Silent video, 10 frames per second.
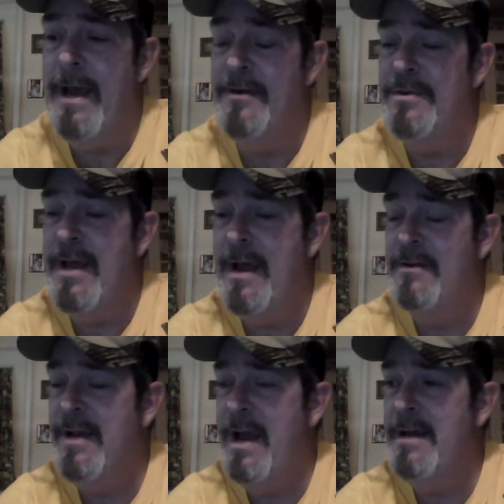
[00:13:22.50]
got to his
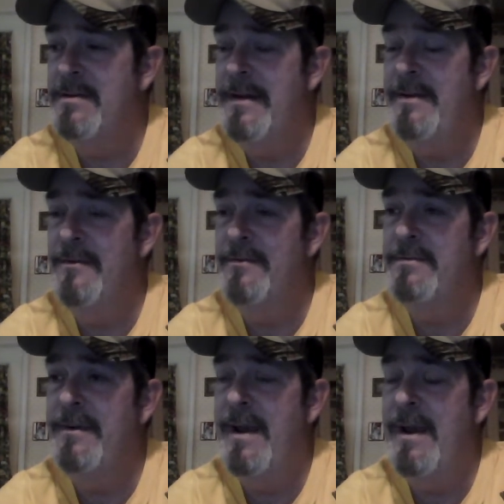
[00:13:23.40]
house. Guy's heater's
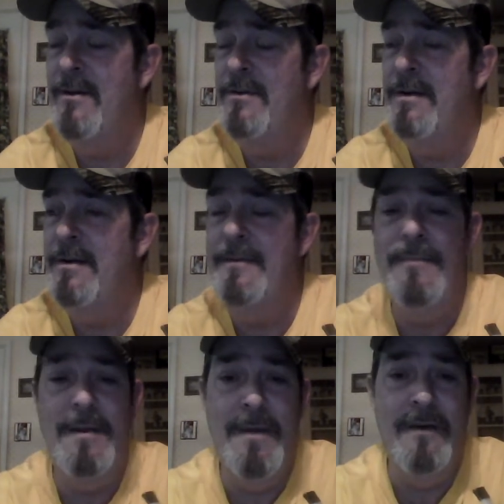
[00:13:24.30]
down. And
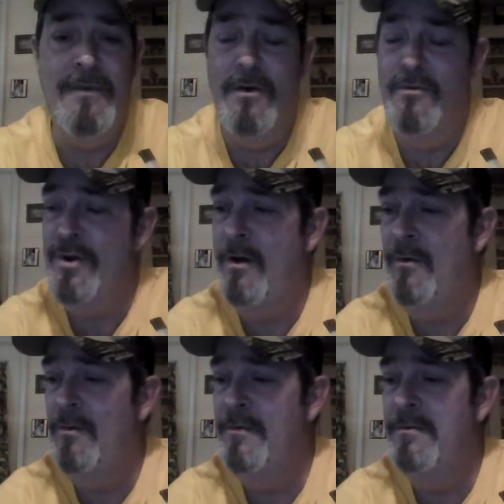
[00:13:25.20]
he may have told
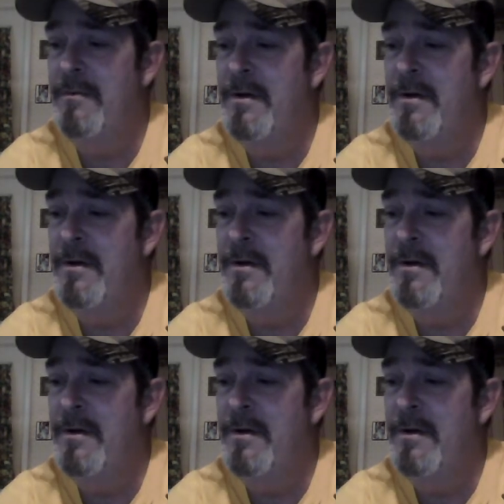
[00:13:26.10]
y'all on